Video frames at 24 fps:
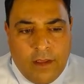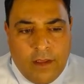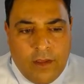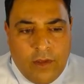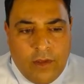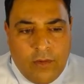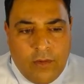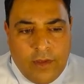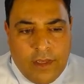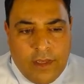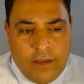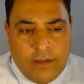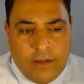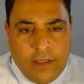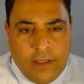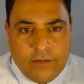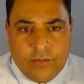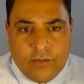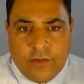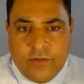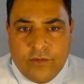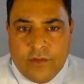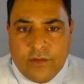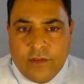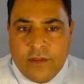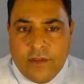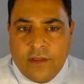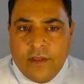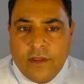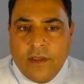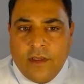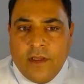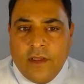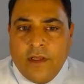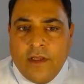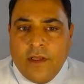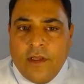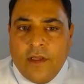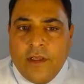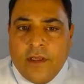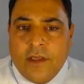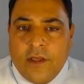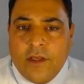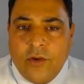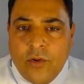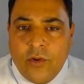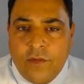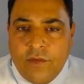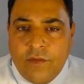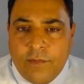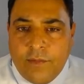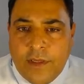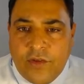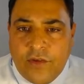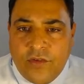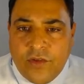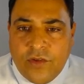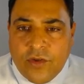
Okay, next question. Can neuroinflammation